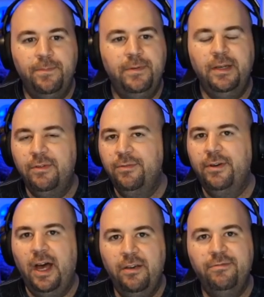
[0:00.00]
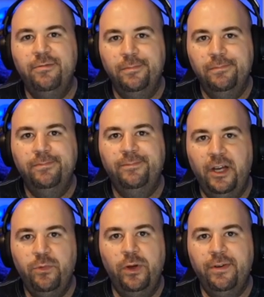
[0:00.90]
I'll give it a 5,
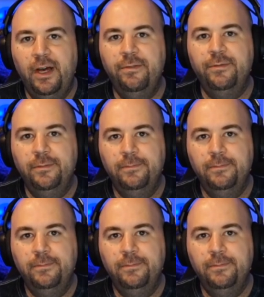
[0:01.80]
5.5.